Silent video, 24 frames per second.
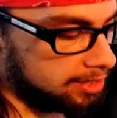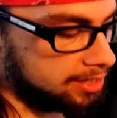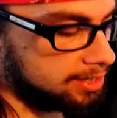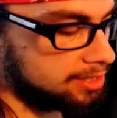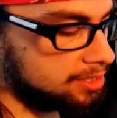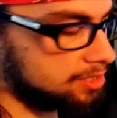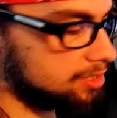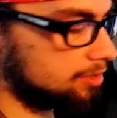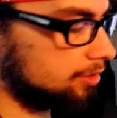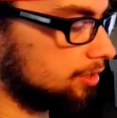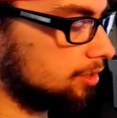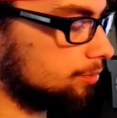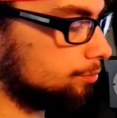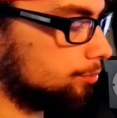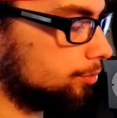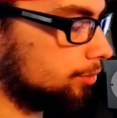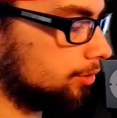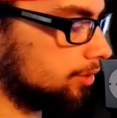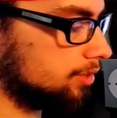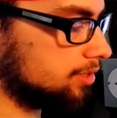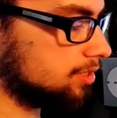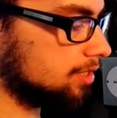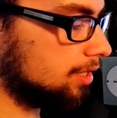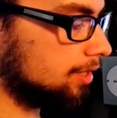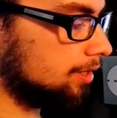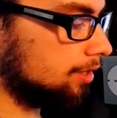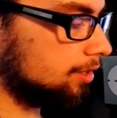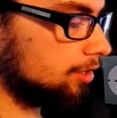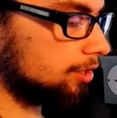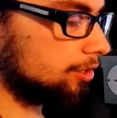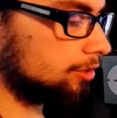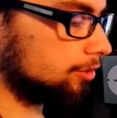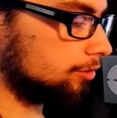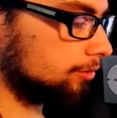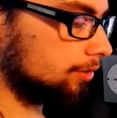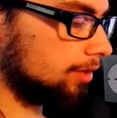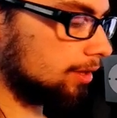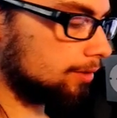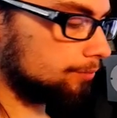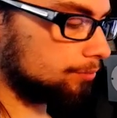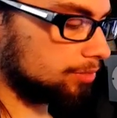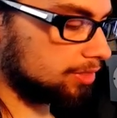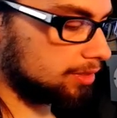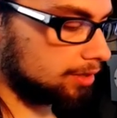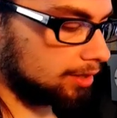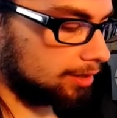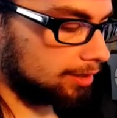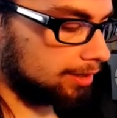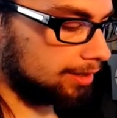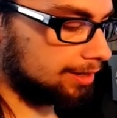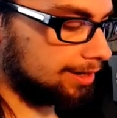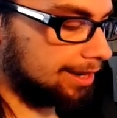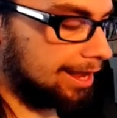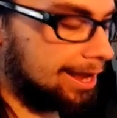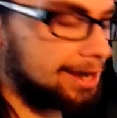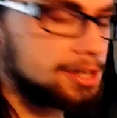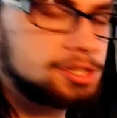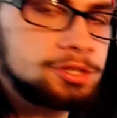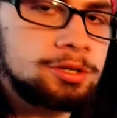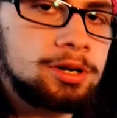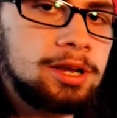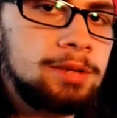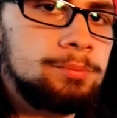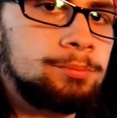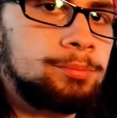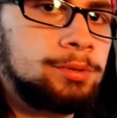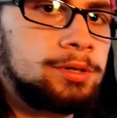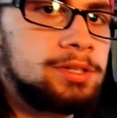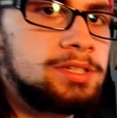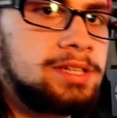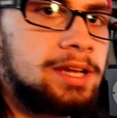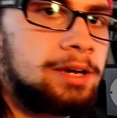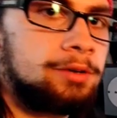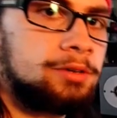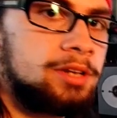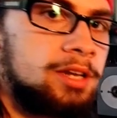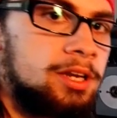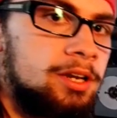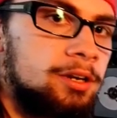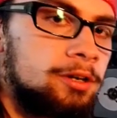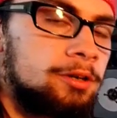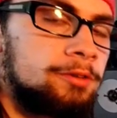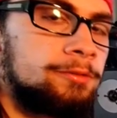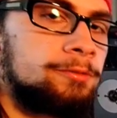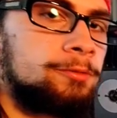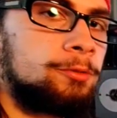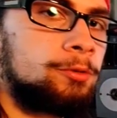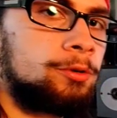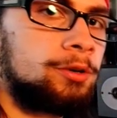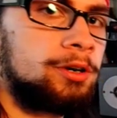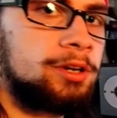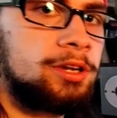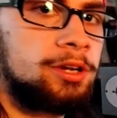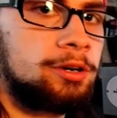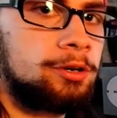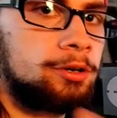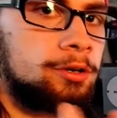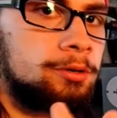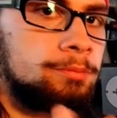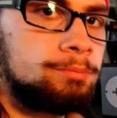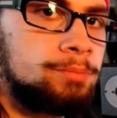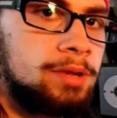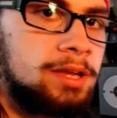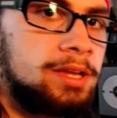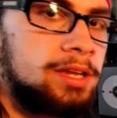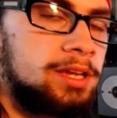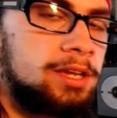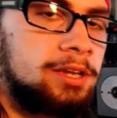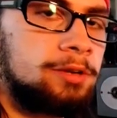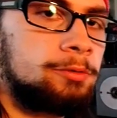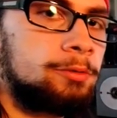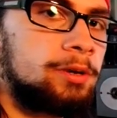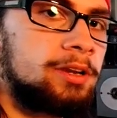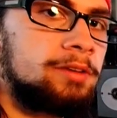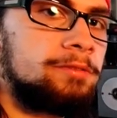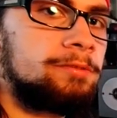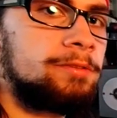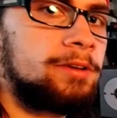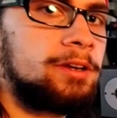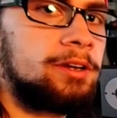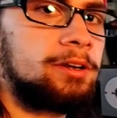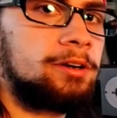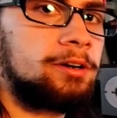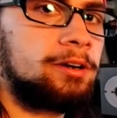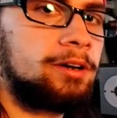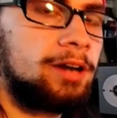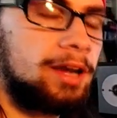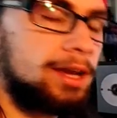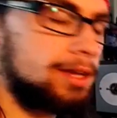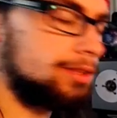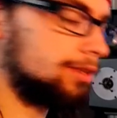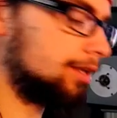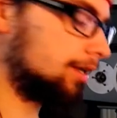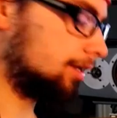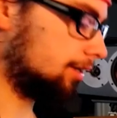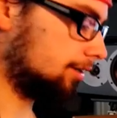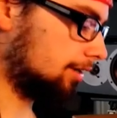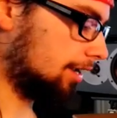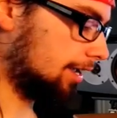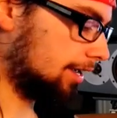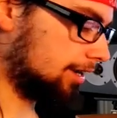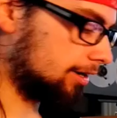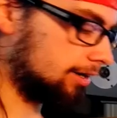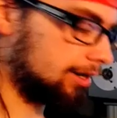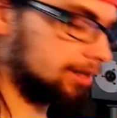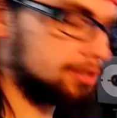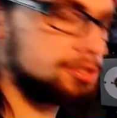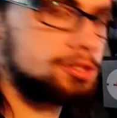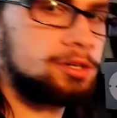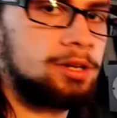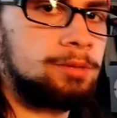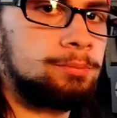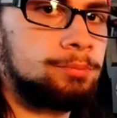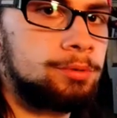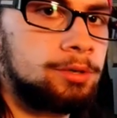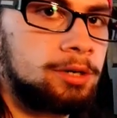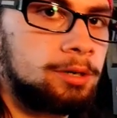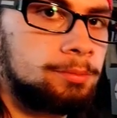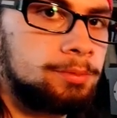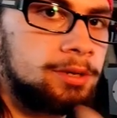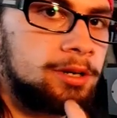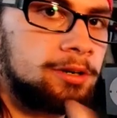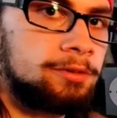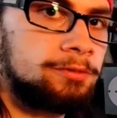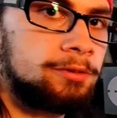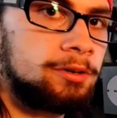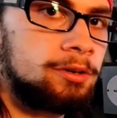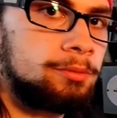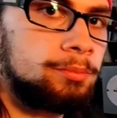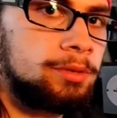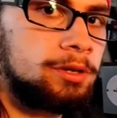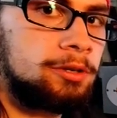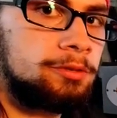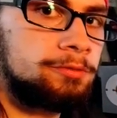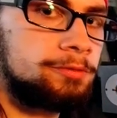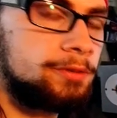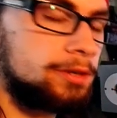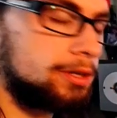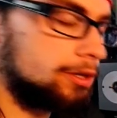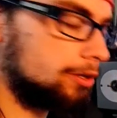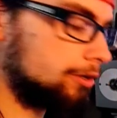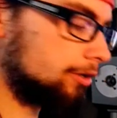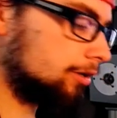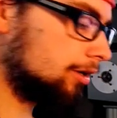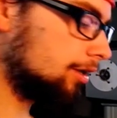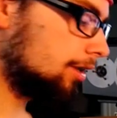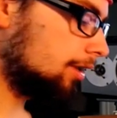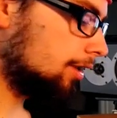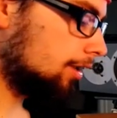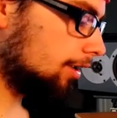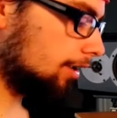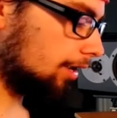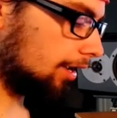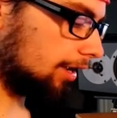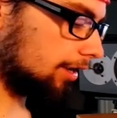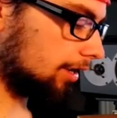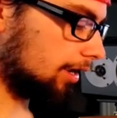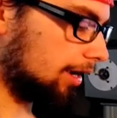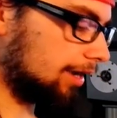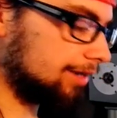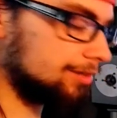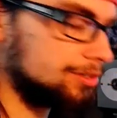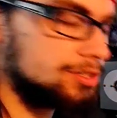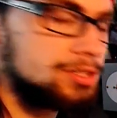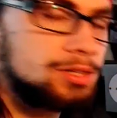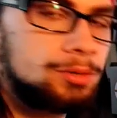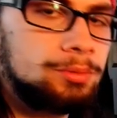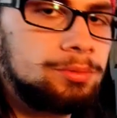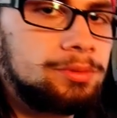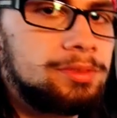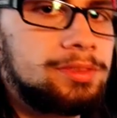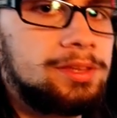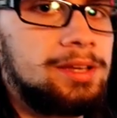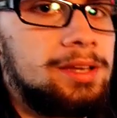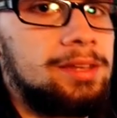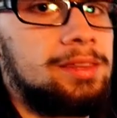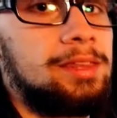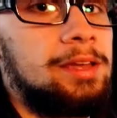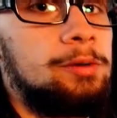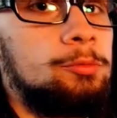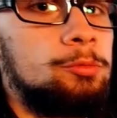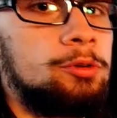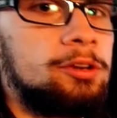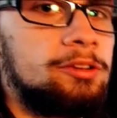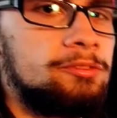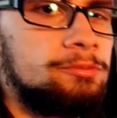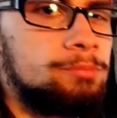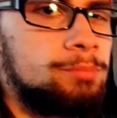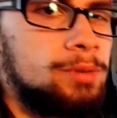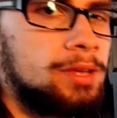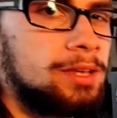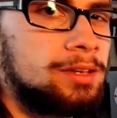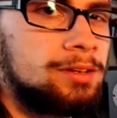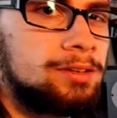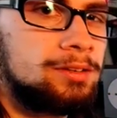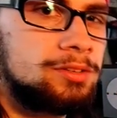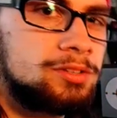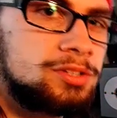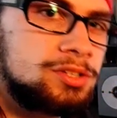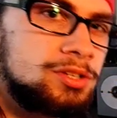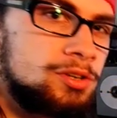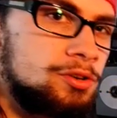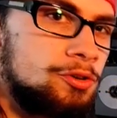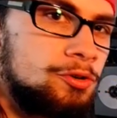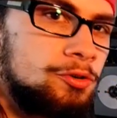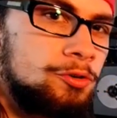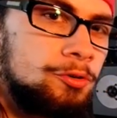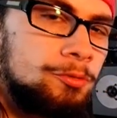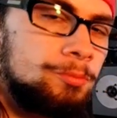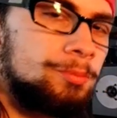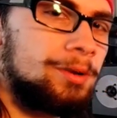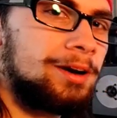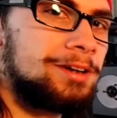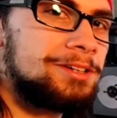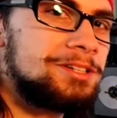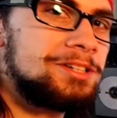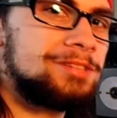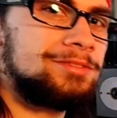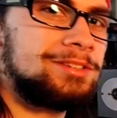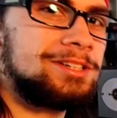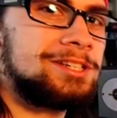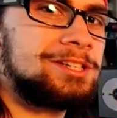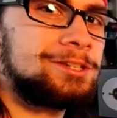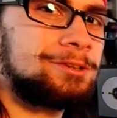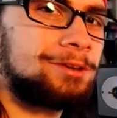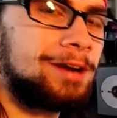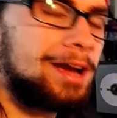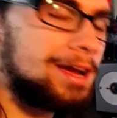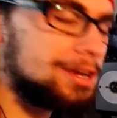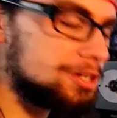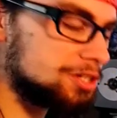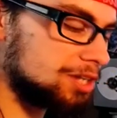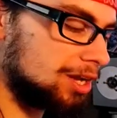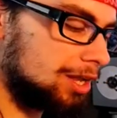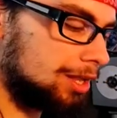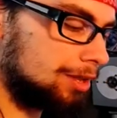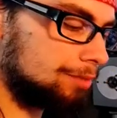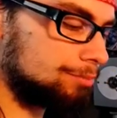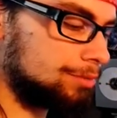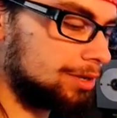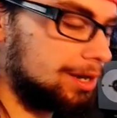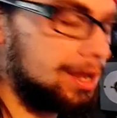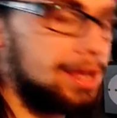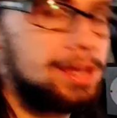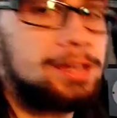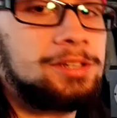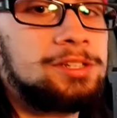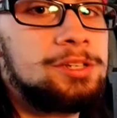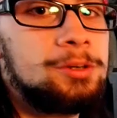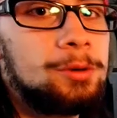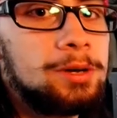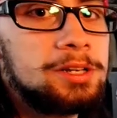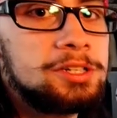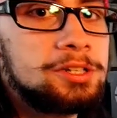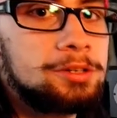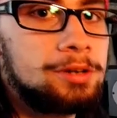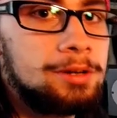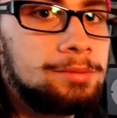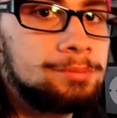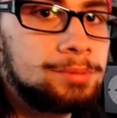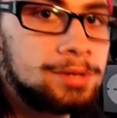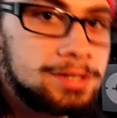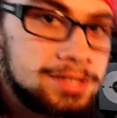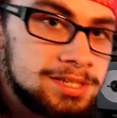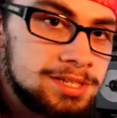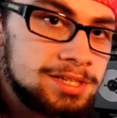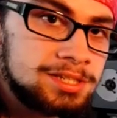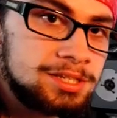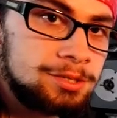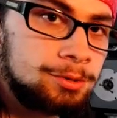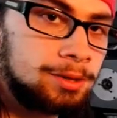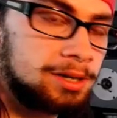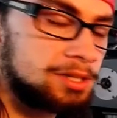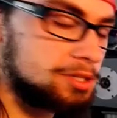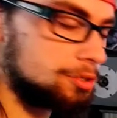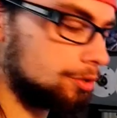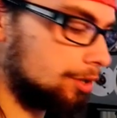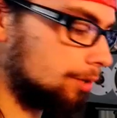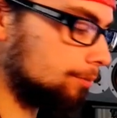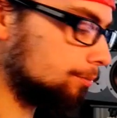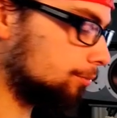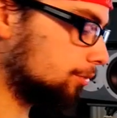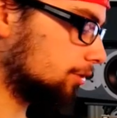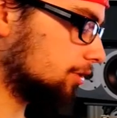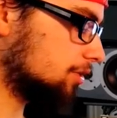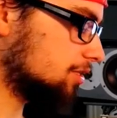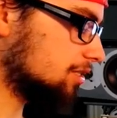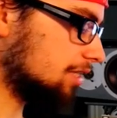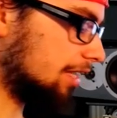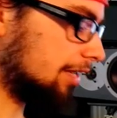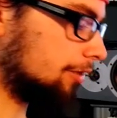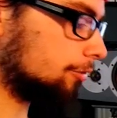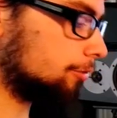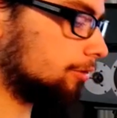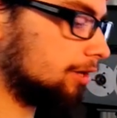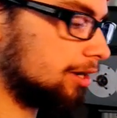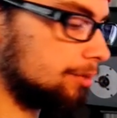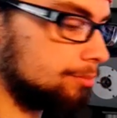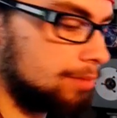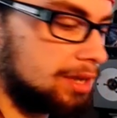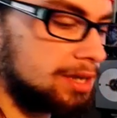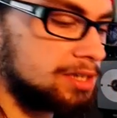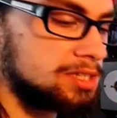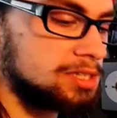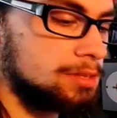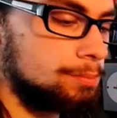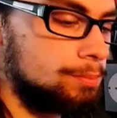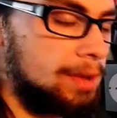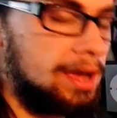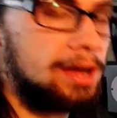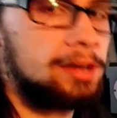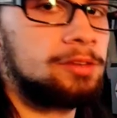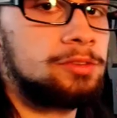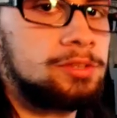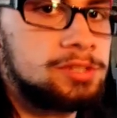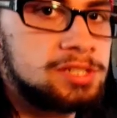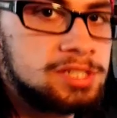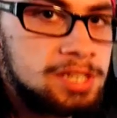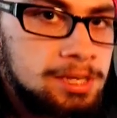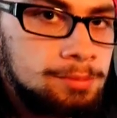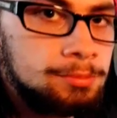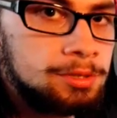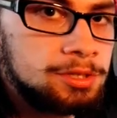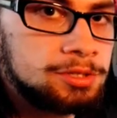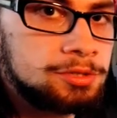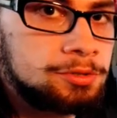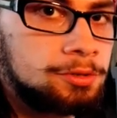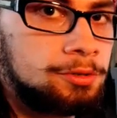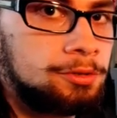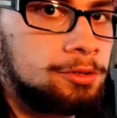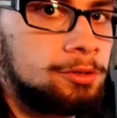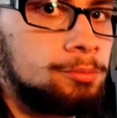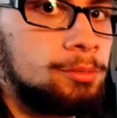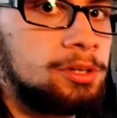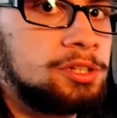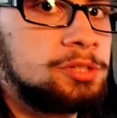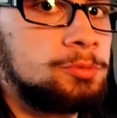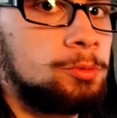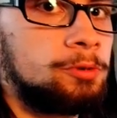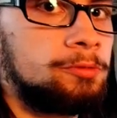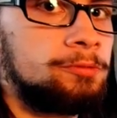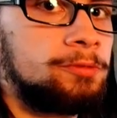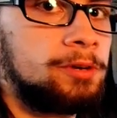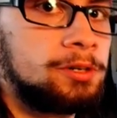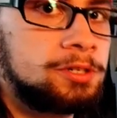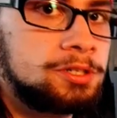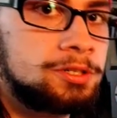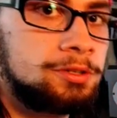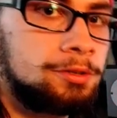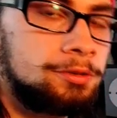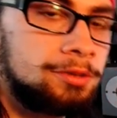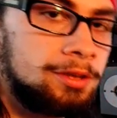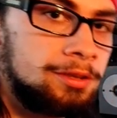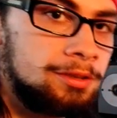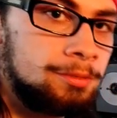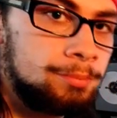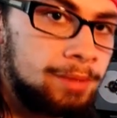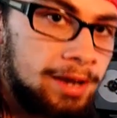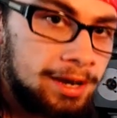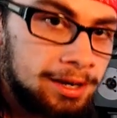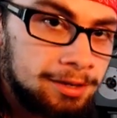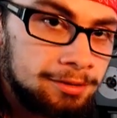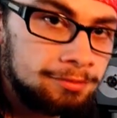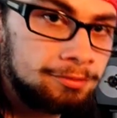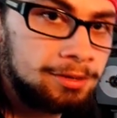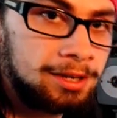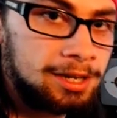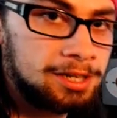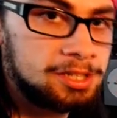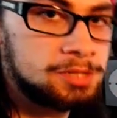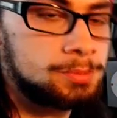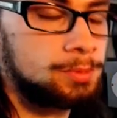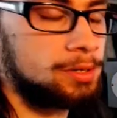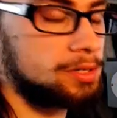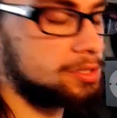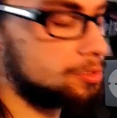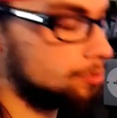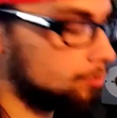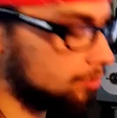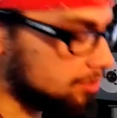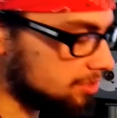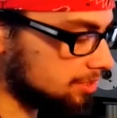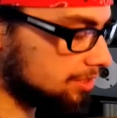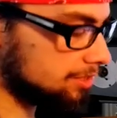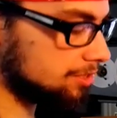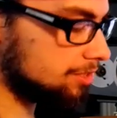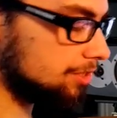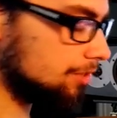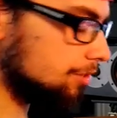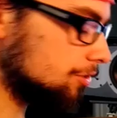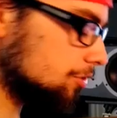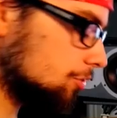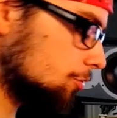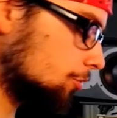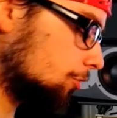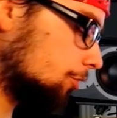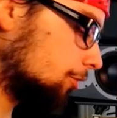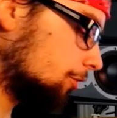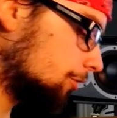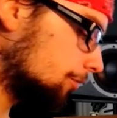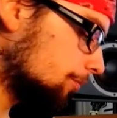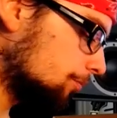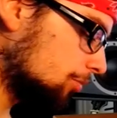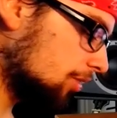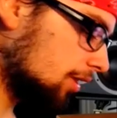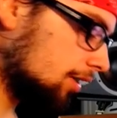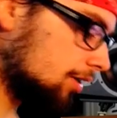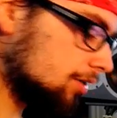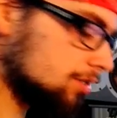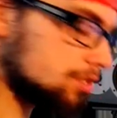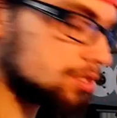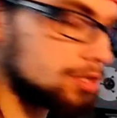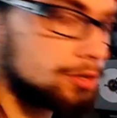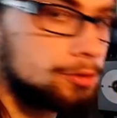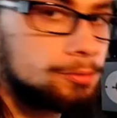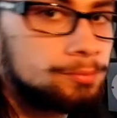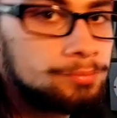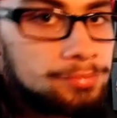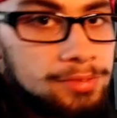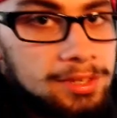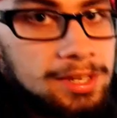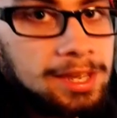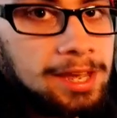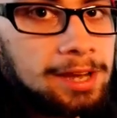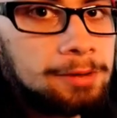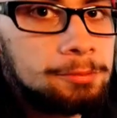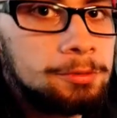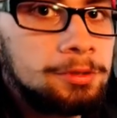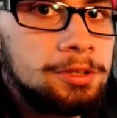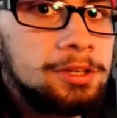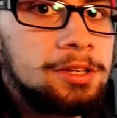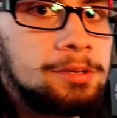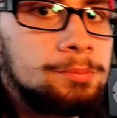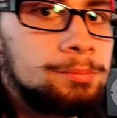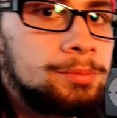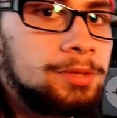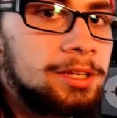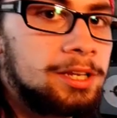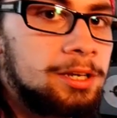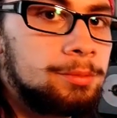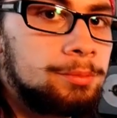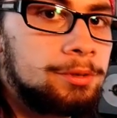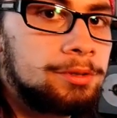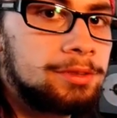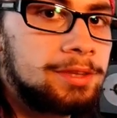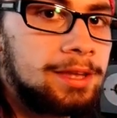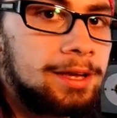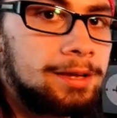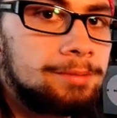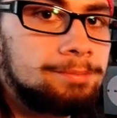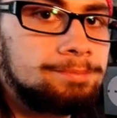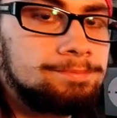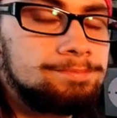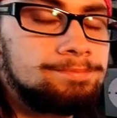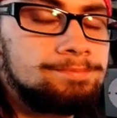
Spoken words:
easily put, an extra input down here for your pinky and ring finger, and then had an extra input up here for your middle finger. I don't think that would have been too much of a stretch, but hey, 2 extra inputs is 2 extra inputs. That already makes the back of the Steam controller much more functional than the back of the Xbox 360 controller. So, can't really complain about that.